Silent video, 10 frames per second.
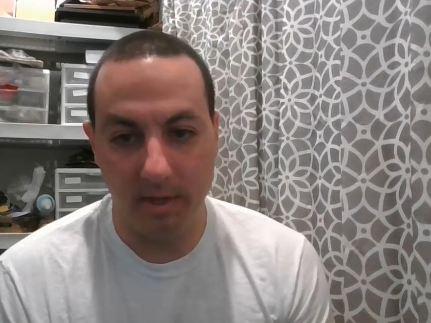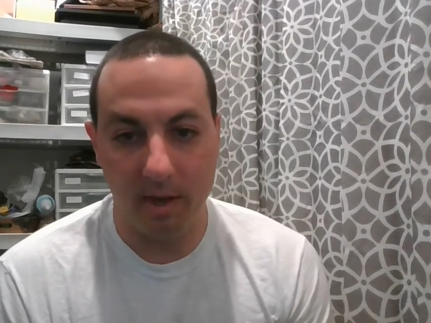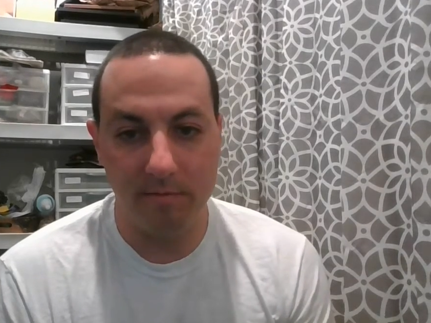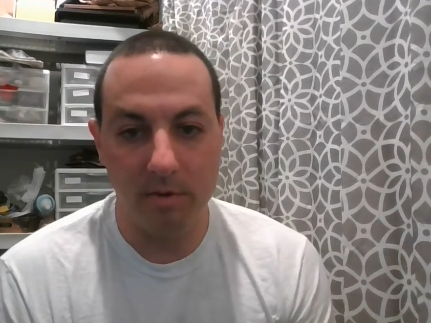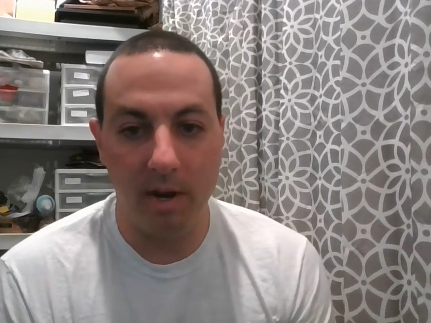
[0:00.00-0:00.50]

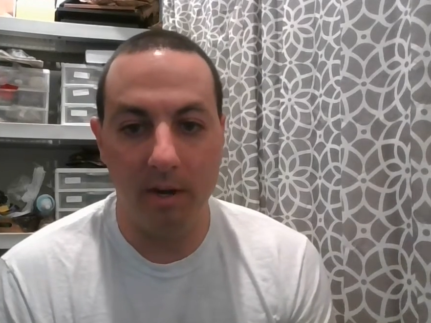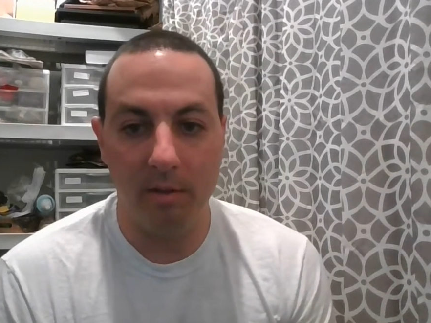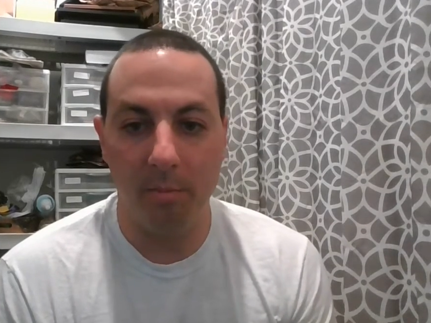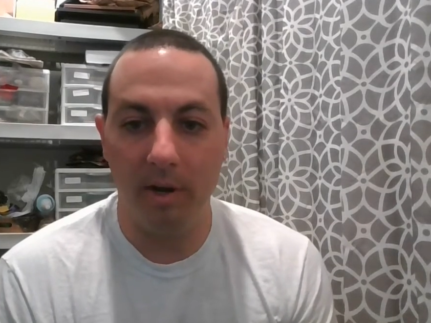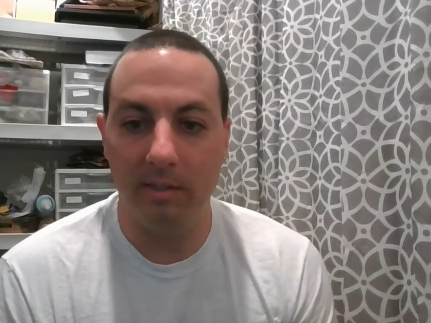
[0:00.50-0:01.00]
I've tried
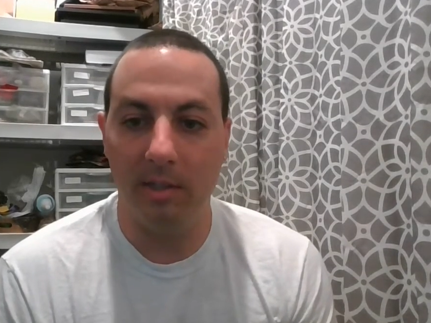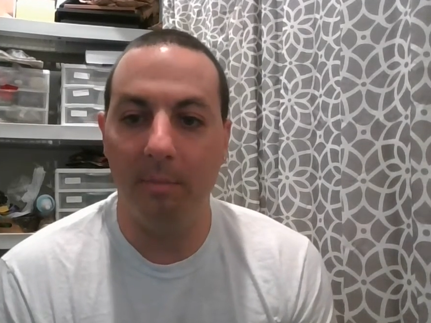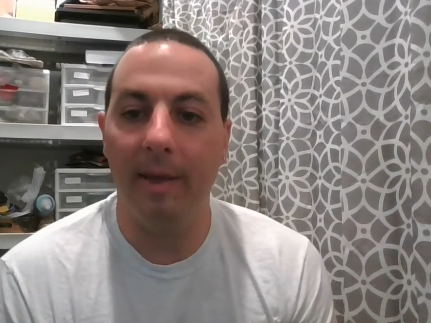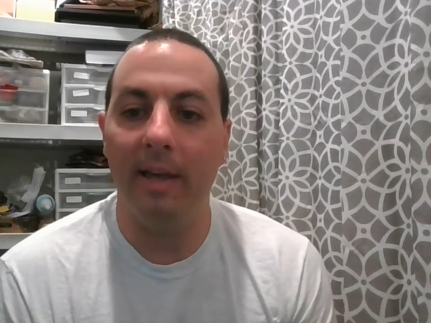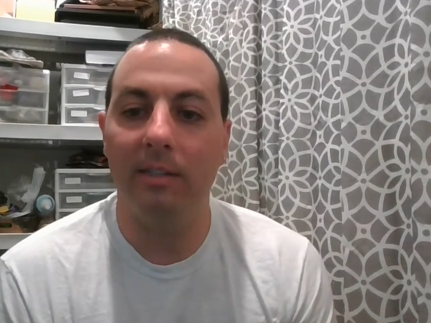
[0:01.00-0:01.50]
other brands in the
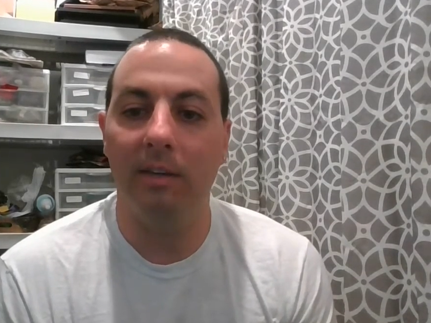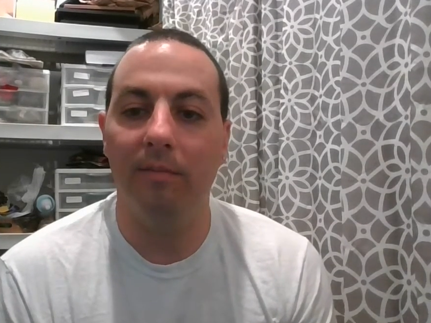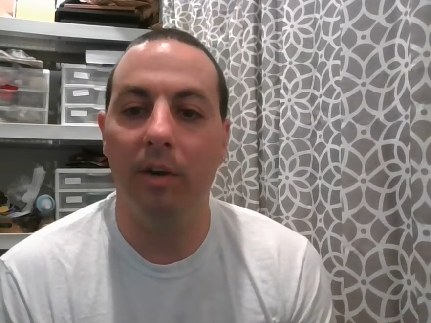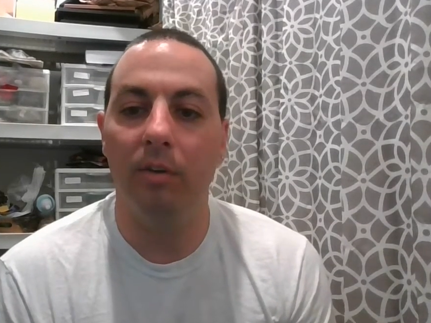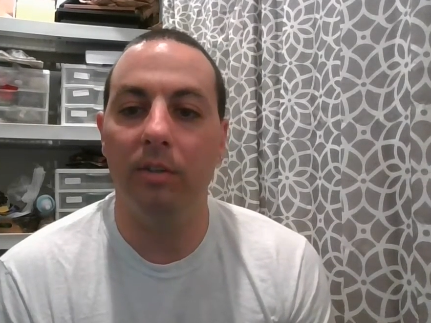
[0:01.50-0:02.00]
past and
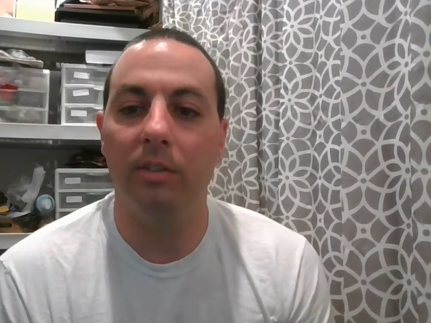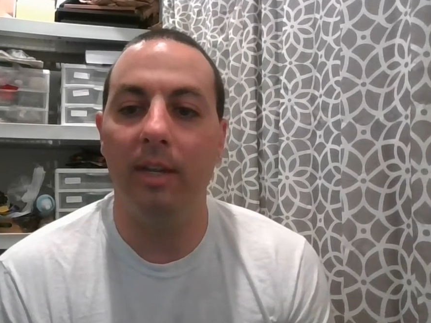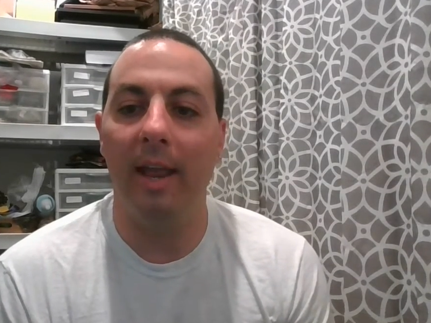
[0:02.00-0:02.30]
have noticed it